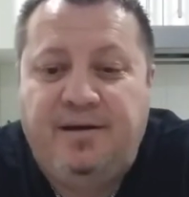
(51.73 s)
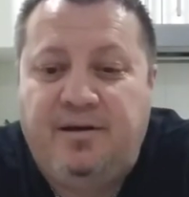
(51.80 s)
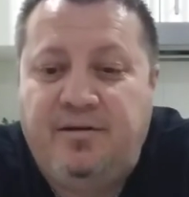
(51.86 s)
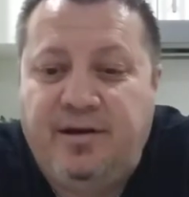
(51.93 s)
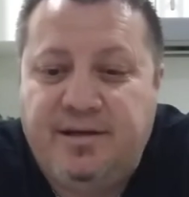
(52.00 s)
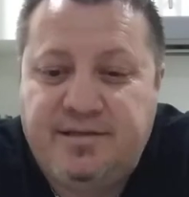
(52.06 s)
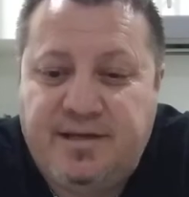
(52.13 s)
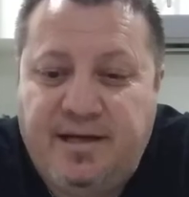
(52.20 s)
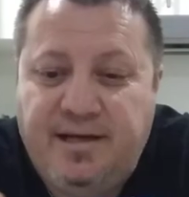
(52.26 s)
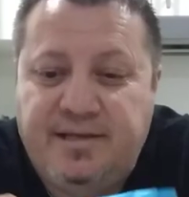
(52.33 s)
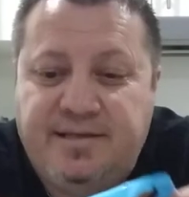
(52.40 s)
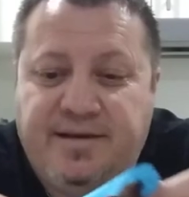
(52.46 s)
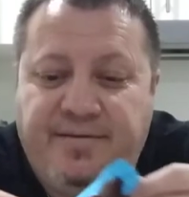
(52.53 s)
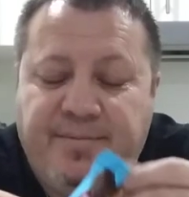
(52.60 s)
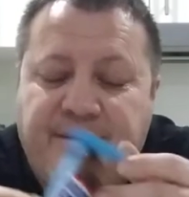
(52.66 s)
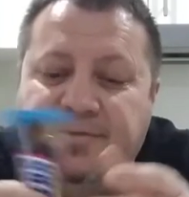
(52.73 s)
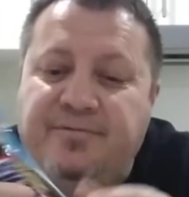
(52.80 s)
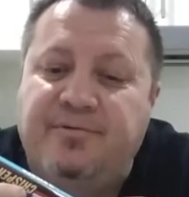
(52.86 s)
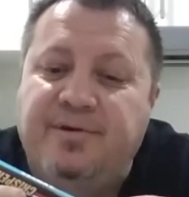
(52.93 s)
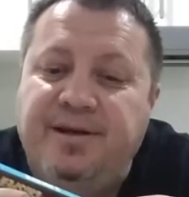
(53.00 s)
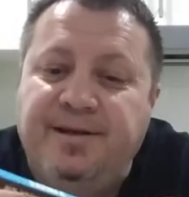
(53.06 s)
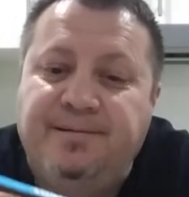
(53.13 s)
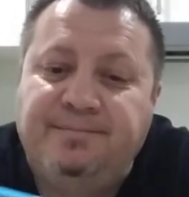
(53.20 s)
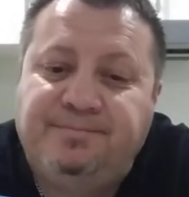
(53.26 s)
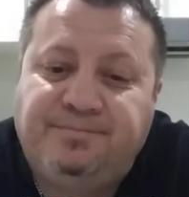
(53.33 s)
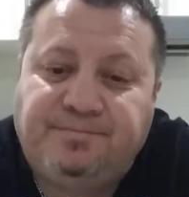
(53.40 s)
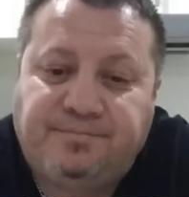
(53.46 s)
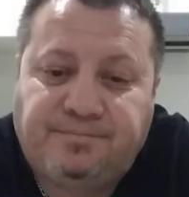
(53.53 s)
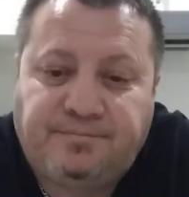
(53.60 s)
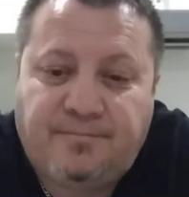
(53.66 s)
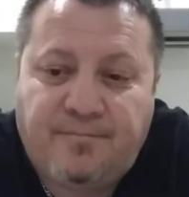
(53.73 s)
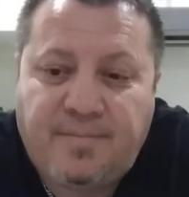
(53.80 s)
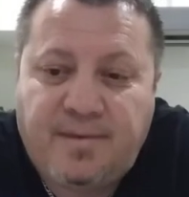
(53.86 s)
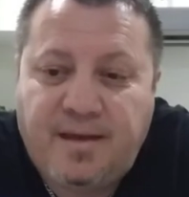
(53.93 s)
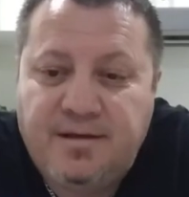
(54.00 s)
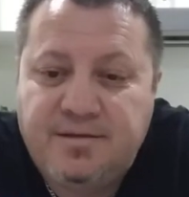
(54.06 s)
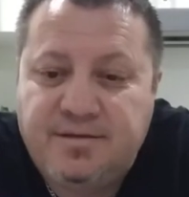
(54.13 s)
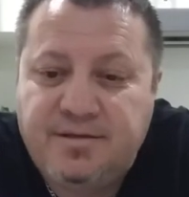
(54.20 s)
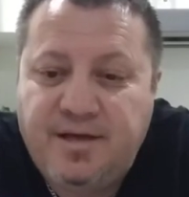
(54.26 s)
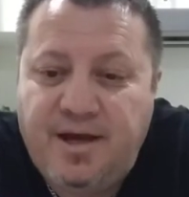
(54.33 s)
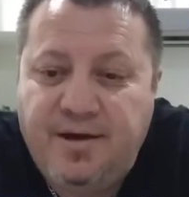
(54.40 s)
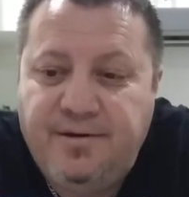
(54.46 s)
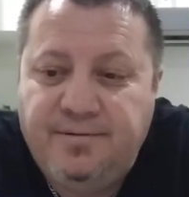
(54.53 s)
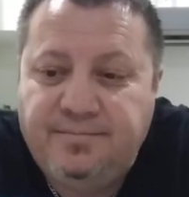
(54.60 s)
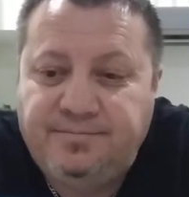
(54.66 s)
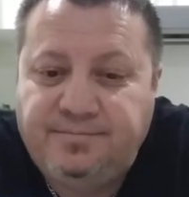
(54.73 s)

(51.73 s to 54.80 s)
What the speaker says: All right, so let's have a bit of a read. So